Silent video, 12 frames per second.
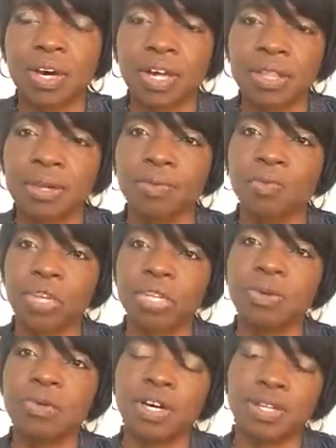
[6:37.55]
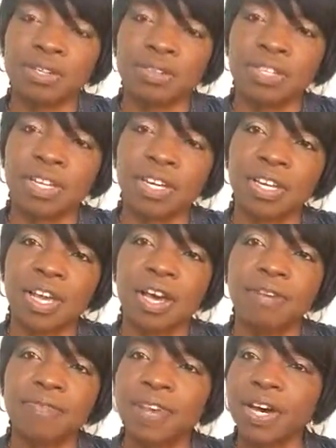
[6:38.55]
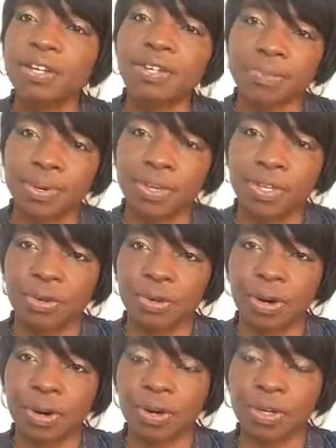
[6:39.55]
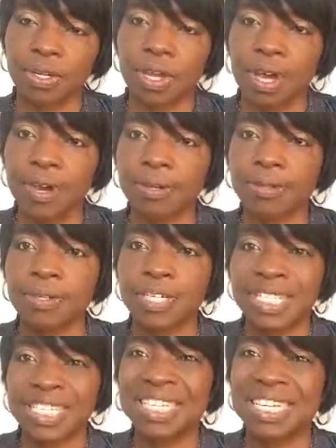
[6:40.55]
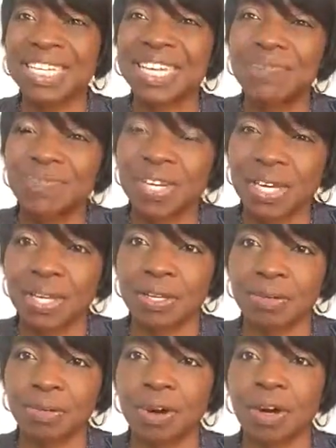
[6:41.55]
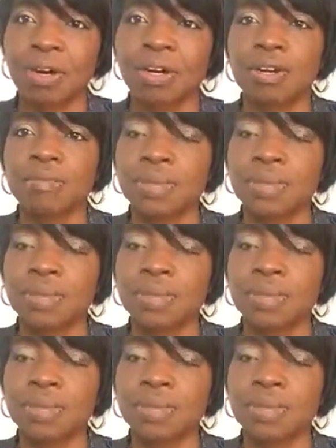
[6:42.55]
other when you understand how valuable you are and how significant you are.